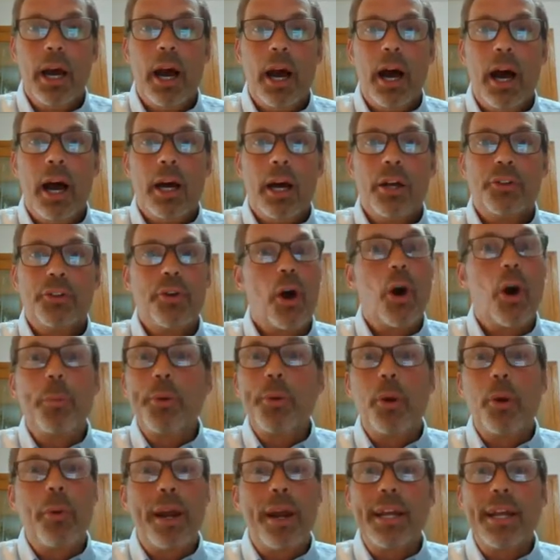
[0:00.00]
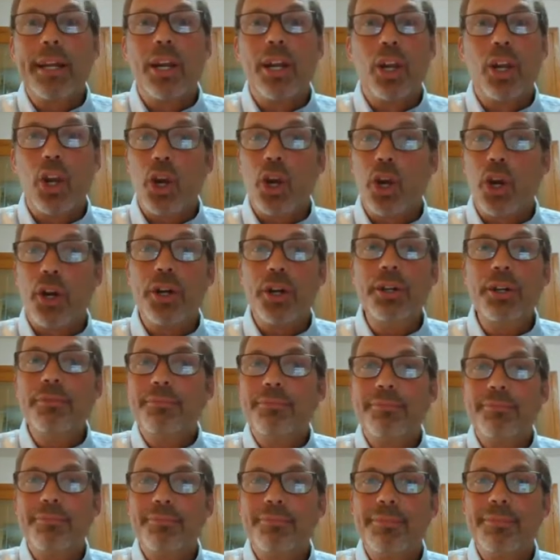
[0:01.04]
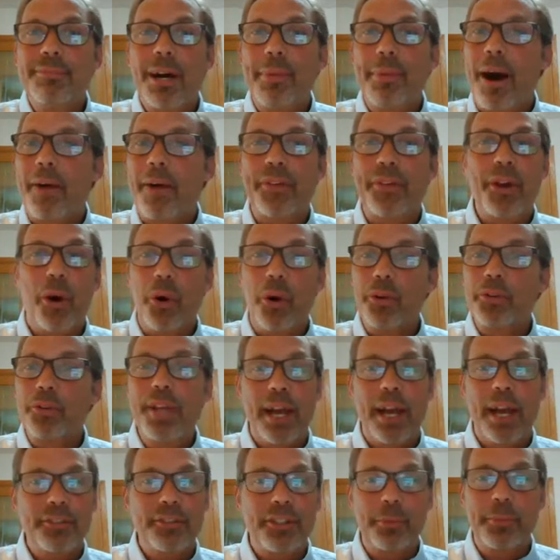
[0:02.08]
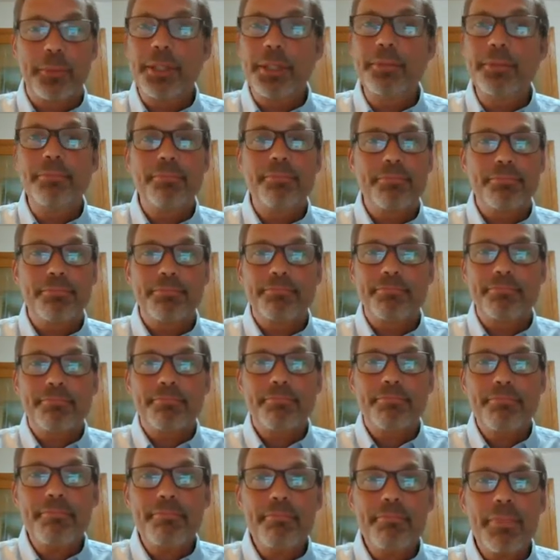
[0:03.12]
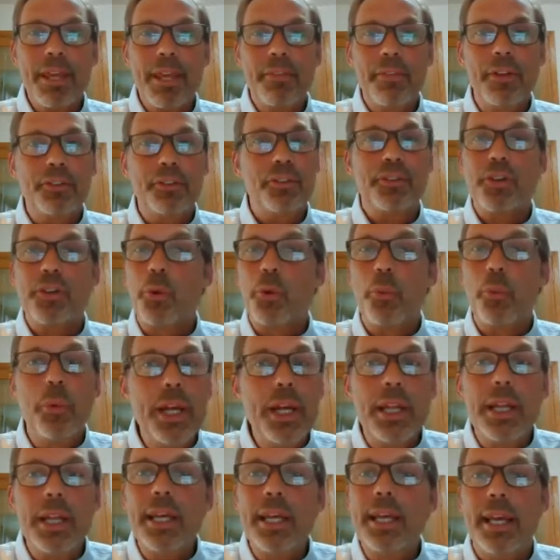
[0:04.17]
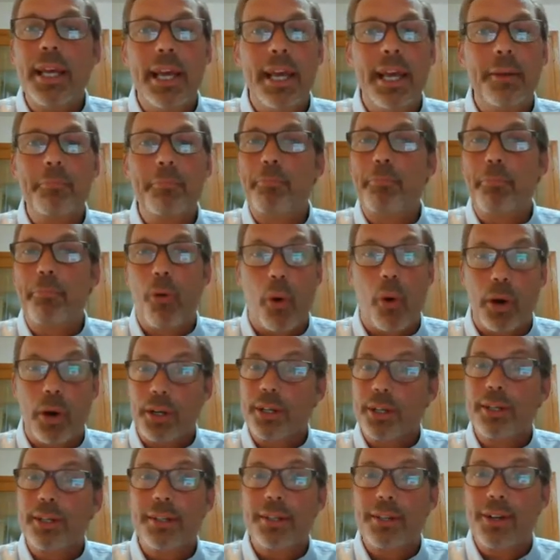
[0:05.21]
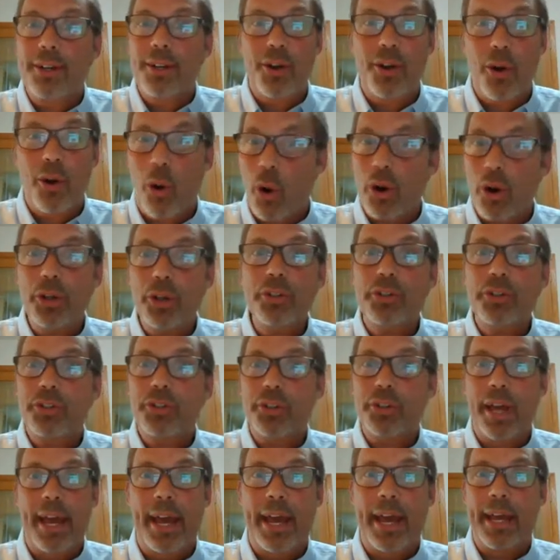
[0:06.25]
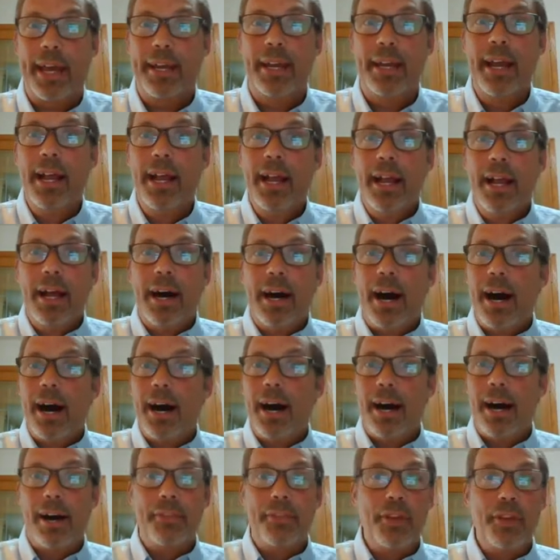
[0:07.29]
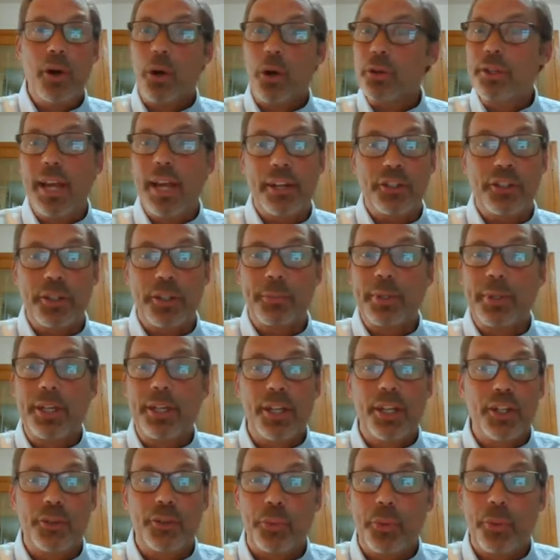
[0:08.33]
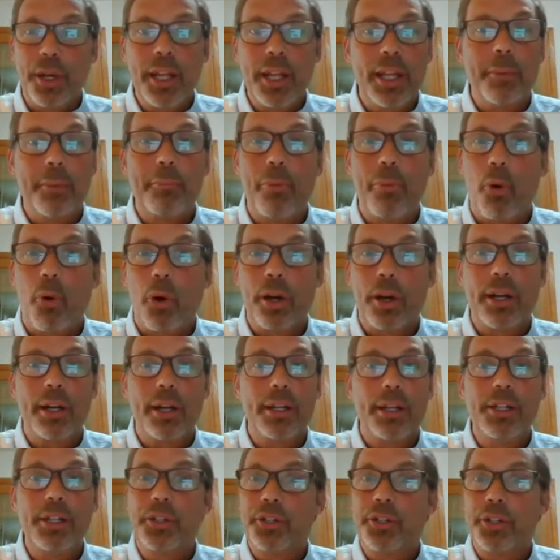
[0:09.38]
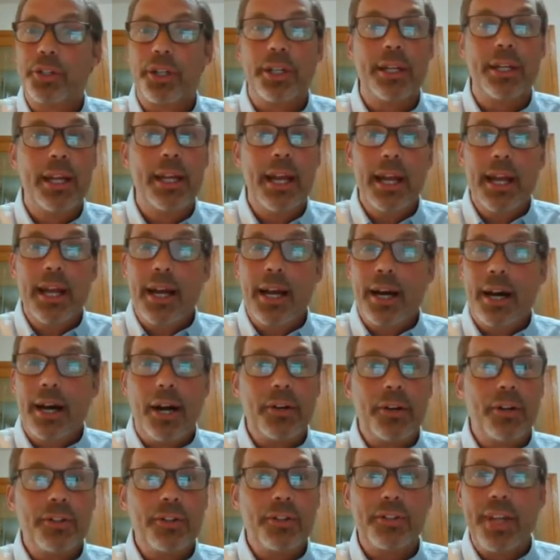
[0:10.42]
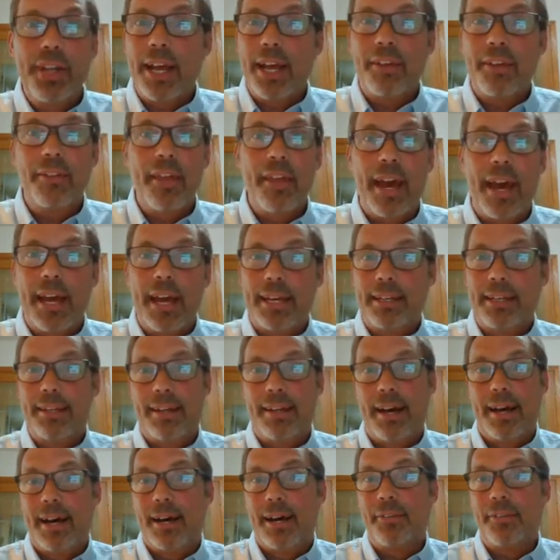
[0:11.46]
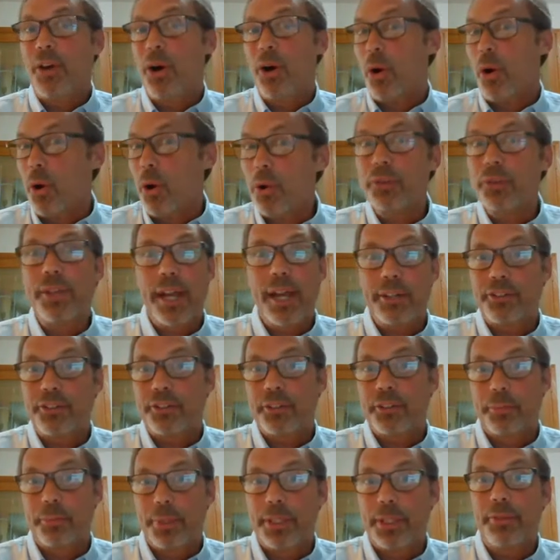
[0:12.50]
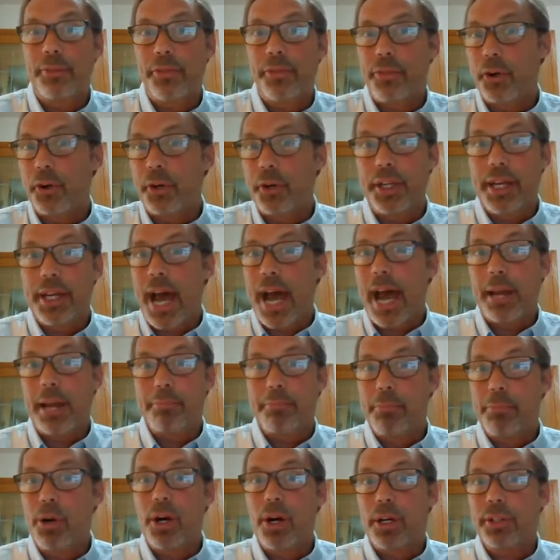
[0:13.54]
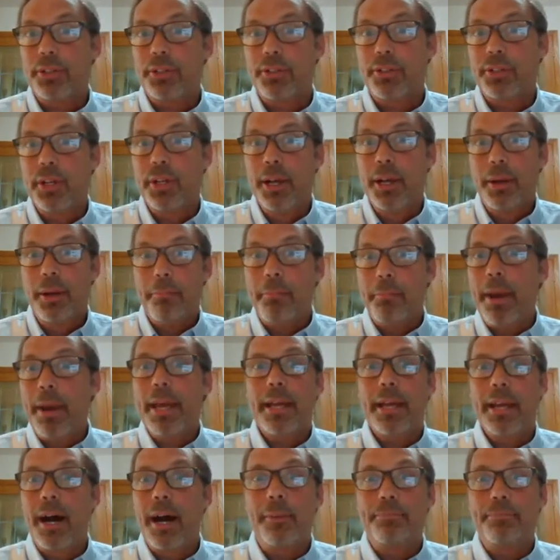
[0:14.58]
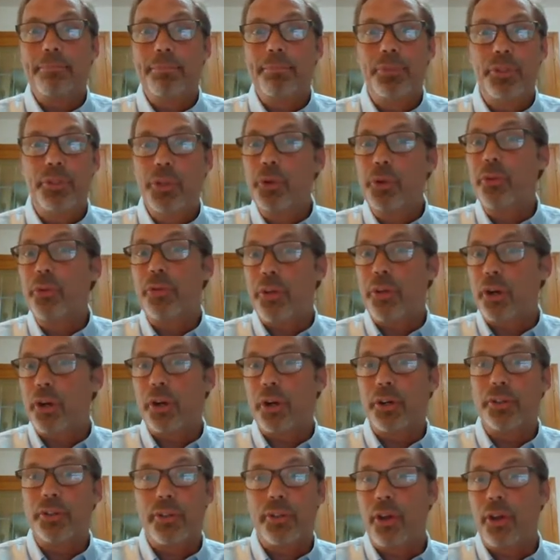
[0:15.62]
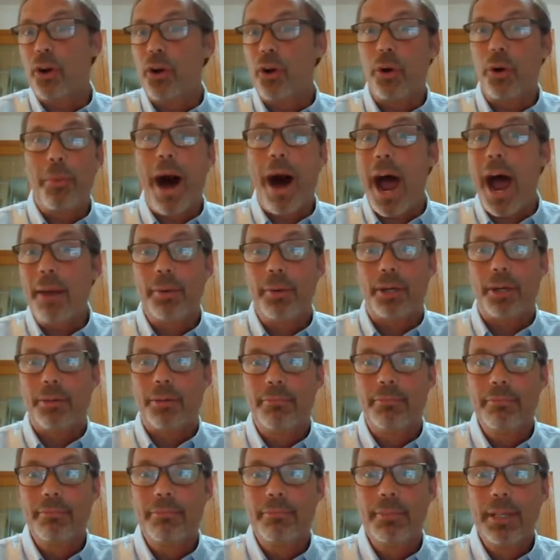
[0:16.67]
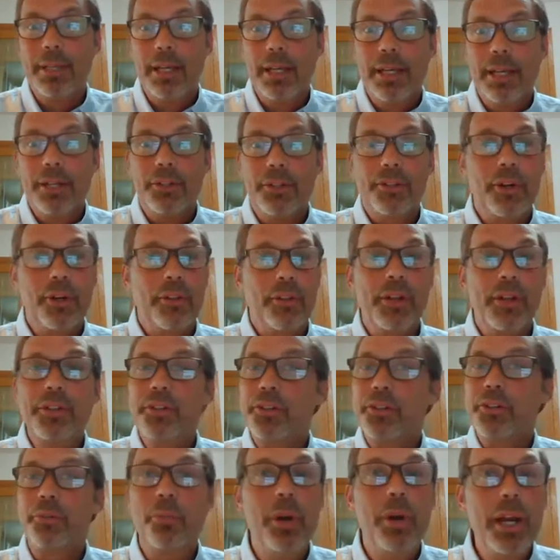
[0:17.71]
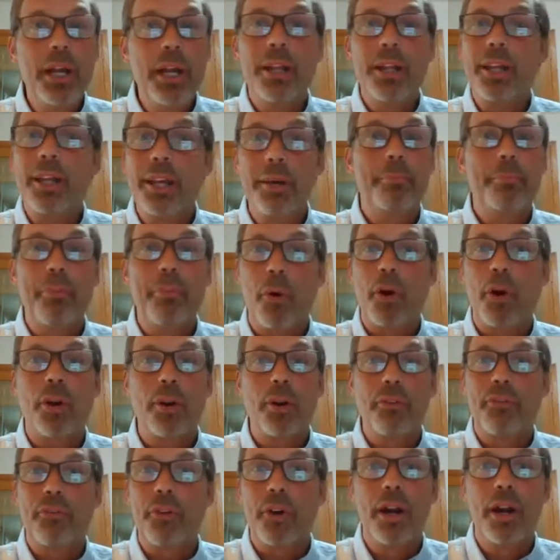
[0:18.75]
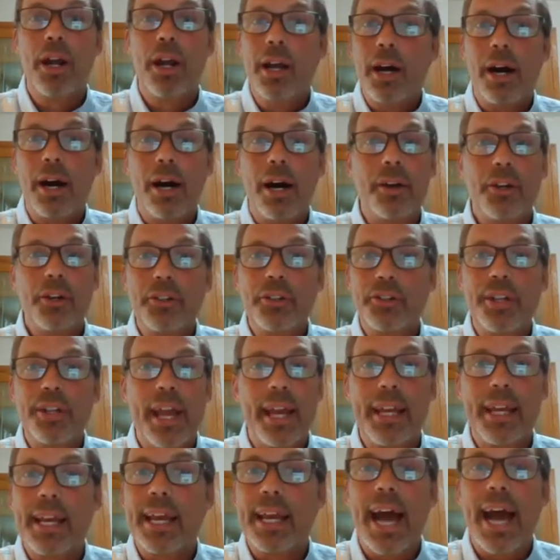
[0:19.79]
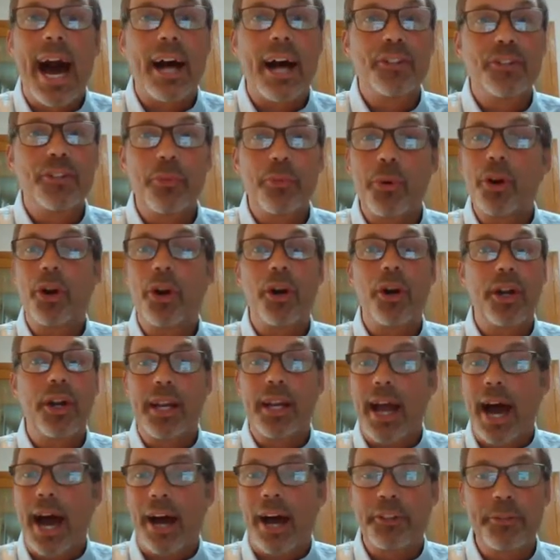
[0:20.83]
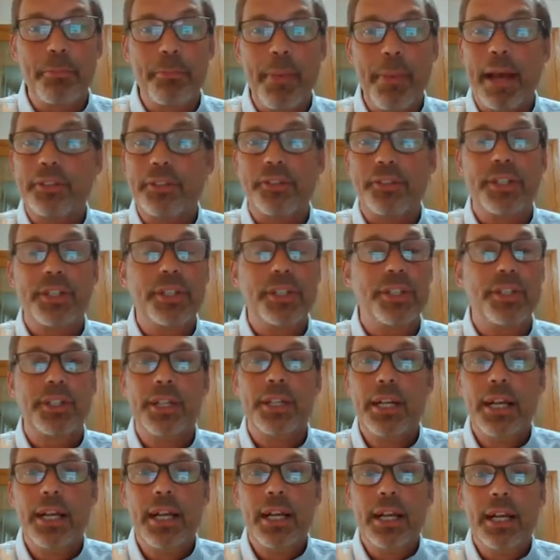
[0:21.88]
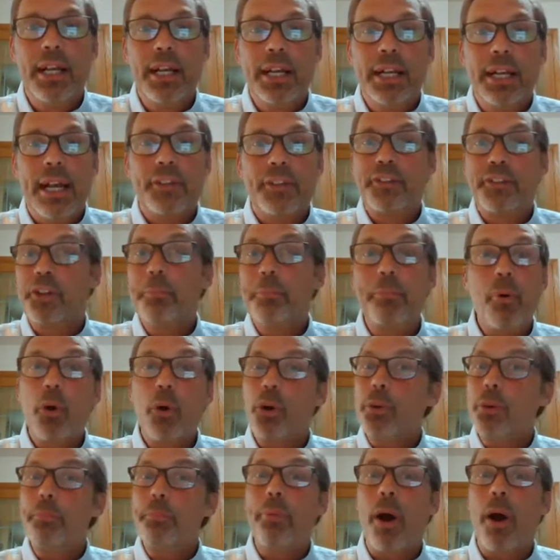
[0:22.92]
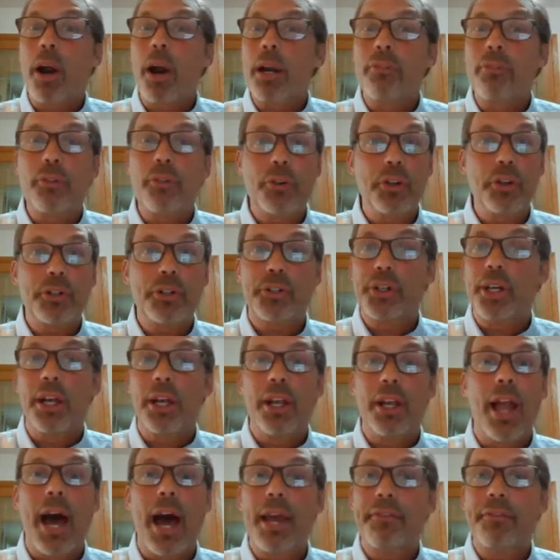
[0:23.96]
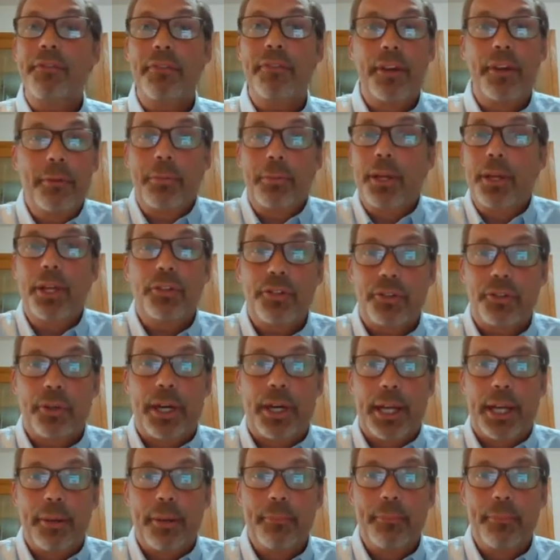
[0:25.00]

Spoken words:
So I hope you're ready to learn about the Old Testament. This is a really important course, and the Old Testament is really important. You should understand that the Old Testament, 39 books, make up 2/3 of the whole Bible. So this is really important for understanding God's word and God's message. It's an important part of Christian life and ministry.